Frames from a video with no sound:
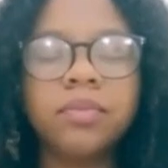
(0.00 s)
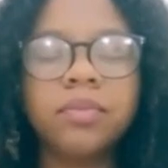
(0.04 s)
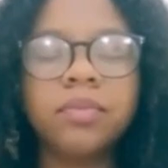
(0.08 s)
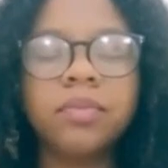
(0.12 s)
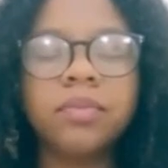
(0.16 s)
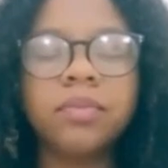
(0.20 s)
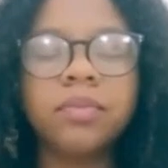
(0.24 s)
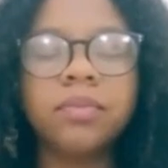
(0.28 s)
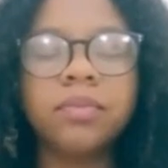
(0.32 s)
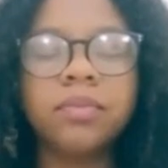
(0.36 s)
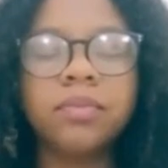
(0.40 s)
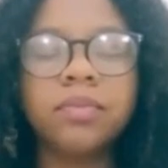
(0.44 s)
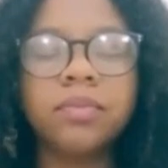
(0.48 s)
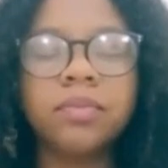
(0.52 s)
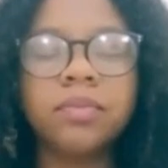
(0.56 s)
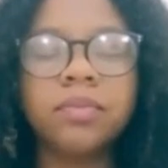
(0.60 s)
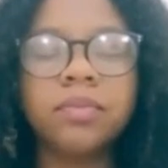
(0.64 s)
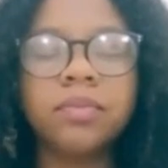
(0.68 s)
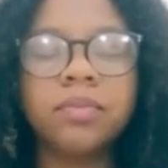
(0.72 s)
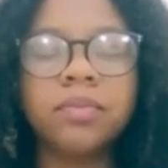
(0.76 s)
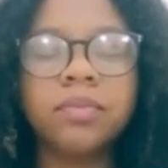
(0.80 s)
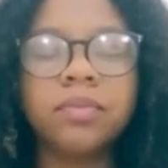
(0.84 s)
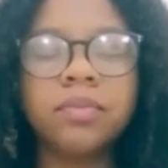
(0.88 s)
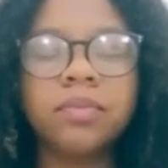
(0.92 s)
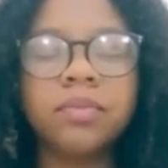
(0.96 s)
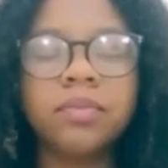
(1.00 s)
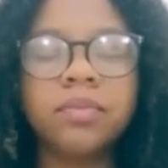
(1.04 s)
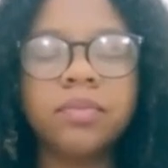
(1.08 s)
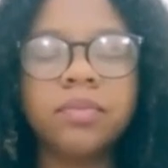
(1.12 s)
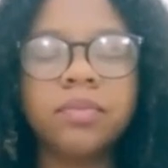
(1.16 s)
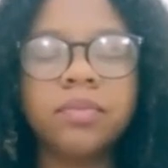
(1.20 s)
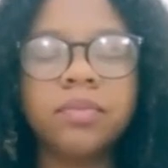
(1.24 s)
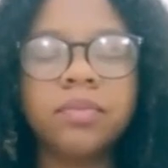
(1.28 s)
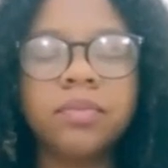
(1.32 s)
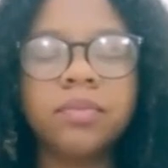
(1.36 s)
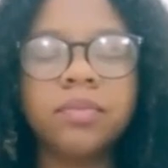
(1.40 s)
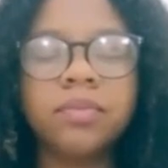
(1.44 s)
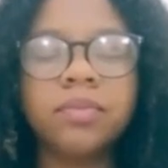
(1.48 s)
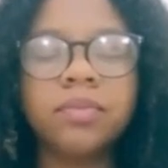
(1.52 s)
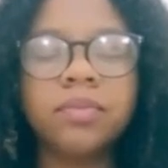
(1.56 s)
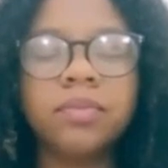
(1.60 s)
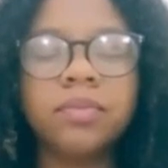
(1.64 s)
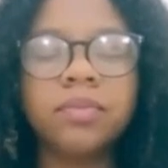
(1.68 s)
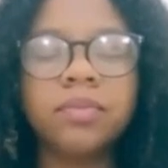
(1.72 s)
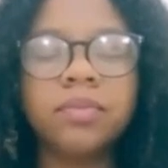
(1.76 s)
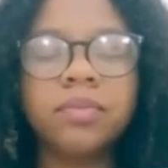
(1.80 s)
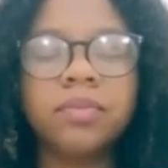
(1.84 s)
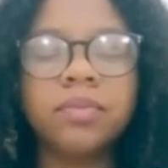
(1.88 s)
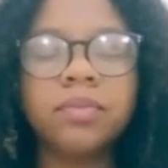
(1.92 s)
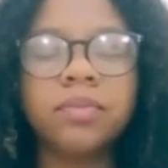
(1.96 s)

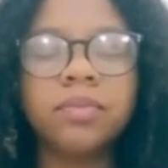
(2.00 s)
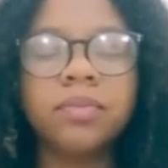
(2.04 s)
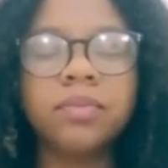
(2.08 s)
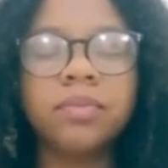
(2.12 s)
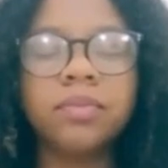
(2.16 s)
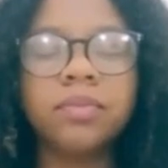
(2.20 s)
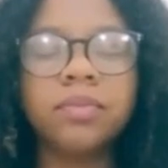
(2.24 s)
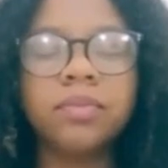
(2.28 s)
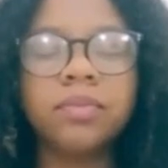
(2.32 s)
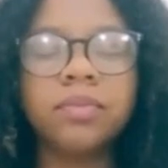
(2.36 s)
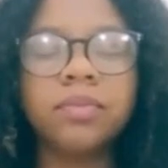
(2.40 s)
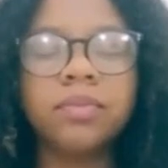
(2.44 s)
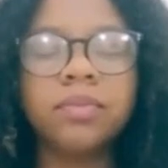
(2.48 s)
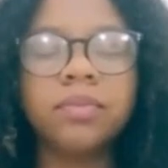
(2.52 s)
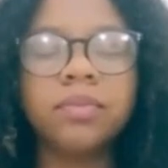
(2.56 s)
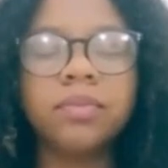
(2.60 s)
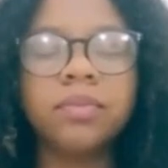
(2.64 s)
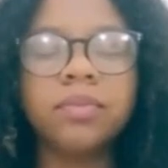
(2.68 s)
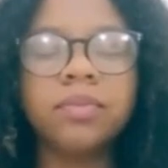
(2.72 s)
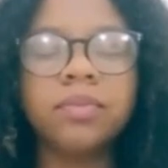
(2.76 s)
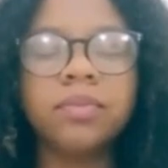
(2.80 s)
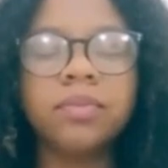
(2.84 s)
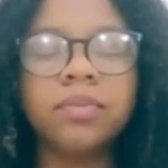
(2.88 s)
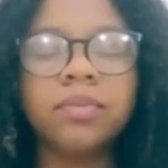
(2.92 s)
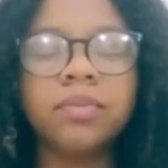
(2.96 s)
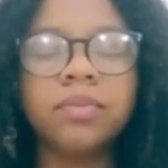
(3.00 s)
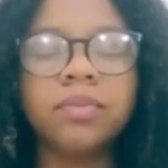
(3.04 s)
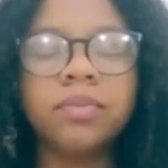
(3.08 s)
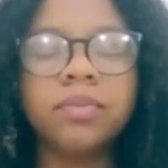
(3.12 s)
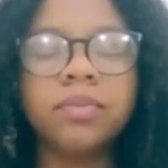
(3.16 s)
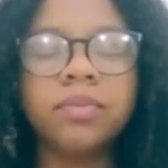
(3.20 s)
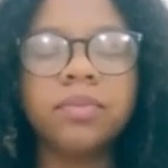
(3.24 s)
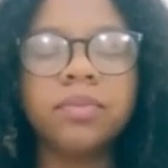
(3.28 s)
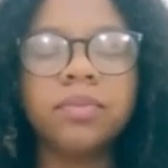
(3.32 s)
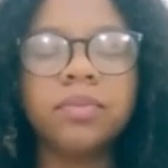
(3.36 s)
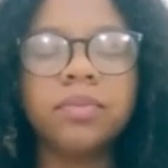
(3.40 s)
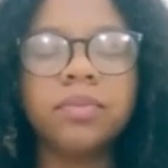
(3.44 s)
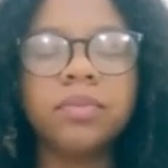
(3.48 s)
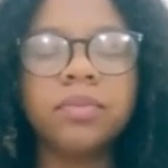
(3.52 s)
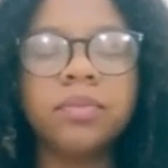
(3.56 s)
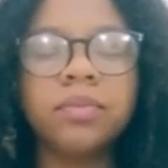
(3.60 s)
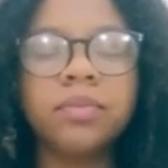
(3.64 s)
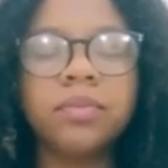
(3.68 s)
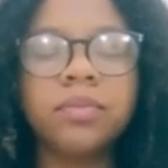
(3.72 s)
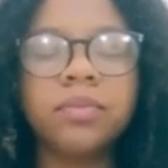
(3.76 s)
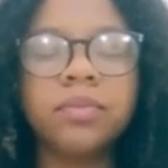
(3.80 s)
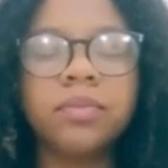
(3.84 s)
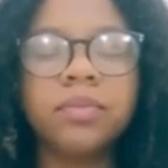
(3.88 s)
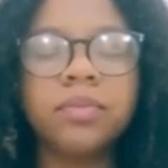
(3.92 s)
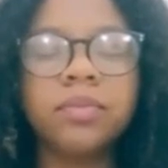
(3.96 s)

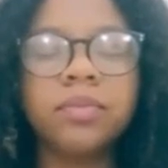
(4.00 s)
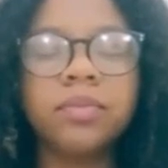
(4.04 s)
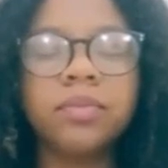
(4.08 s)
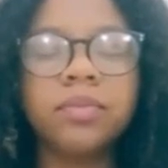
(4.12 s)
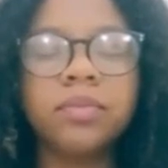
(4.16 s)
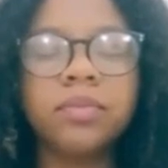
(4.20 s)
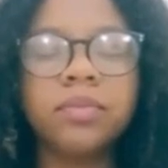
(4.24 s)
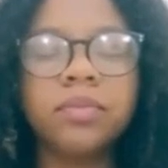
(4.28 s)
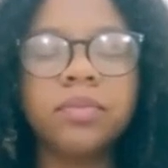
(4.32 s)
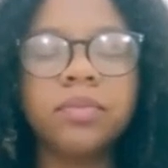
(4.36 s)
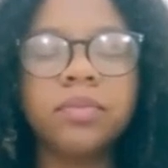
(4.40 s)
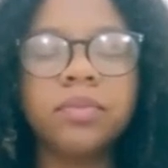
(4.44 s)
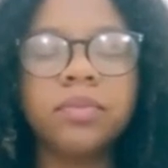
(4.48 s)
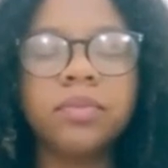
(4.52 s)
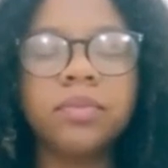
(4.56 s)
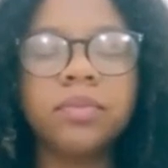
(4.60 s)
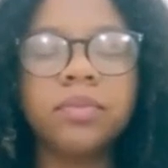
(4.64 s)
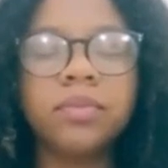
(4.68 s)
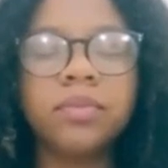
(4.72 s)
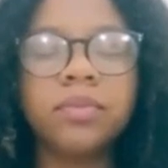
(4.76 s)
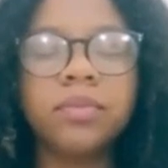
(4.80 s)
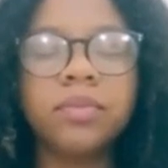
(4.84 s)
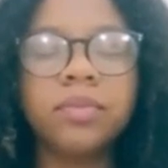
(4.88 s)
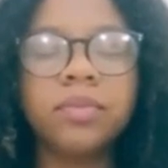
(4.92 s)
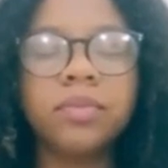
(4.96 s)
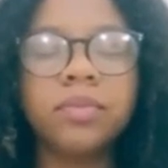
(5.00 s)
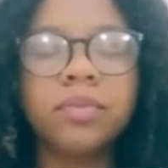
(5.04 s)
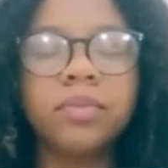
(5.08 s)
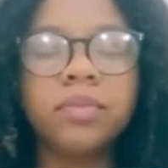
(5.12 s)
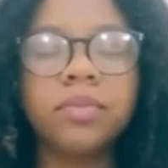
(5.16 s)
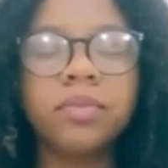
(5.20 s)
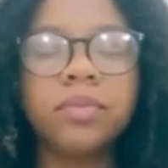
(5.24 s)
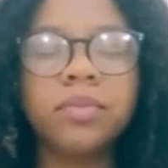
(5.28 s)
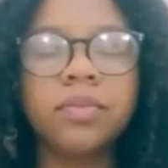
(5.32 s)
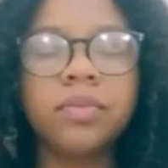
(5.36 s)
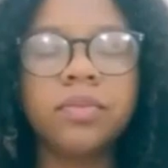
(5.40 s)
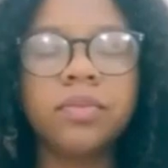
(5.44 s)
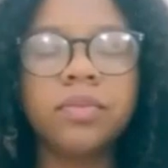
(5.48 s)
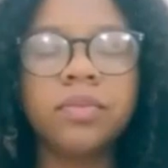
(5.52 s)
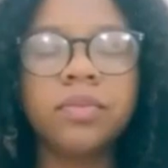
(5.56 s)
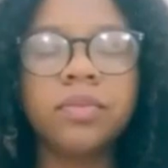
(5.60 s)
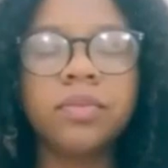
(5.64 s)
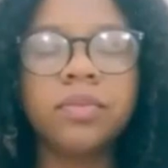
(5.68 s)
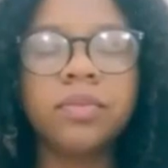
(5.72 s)
(no one is talking)